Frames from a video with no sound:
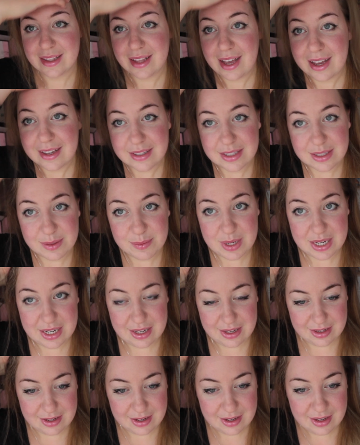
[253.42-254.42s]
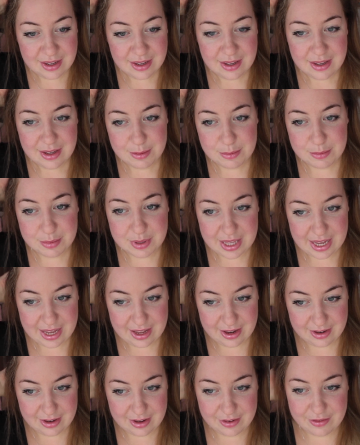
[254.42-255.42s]
last minute
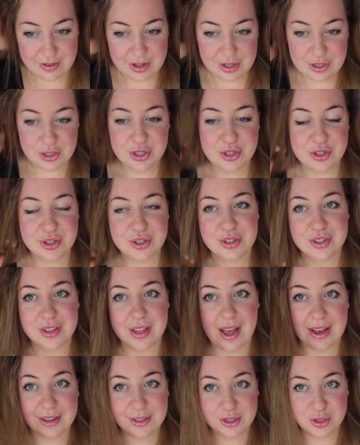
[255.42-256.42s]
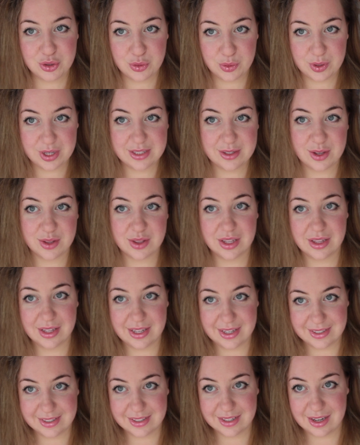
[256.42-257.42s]
plan, adventure, last choice on the
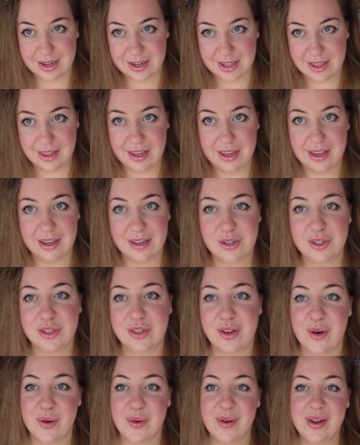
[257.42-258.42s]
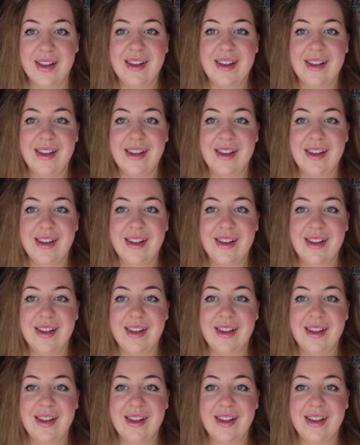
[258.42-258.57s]
list kind of thing. So